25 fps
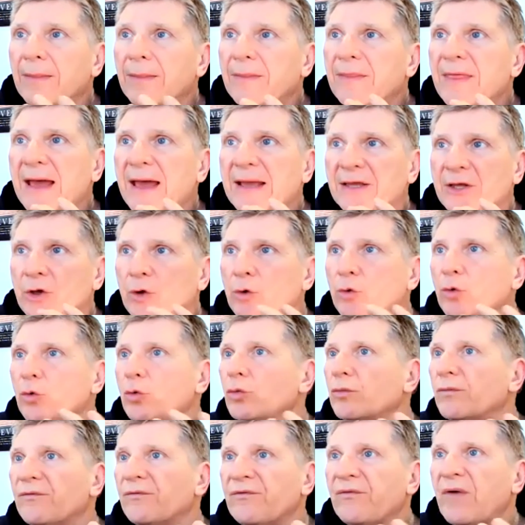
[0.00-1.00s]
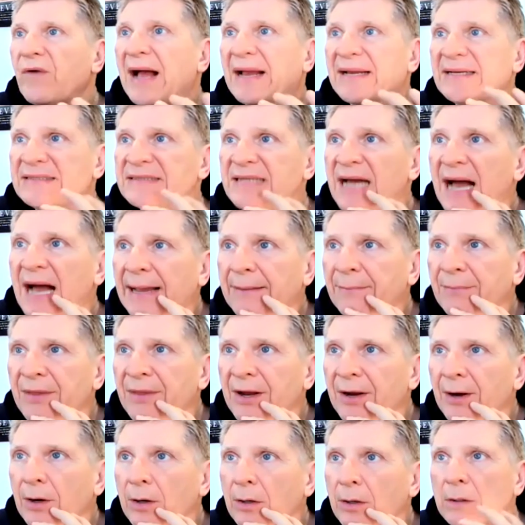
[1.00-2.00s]
that you find time
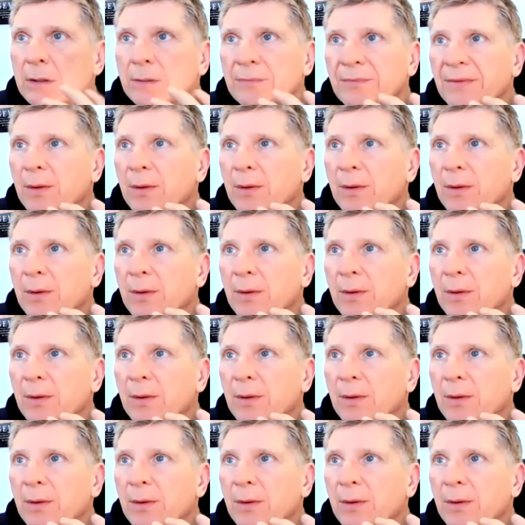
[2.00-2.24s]
there,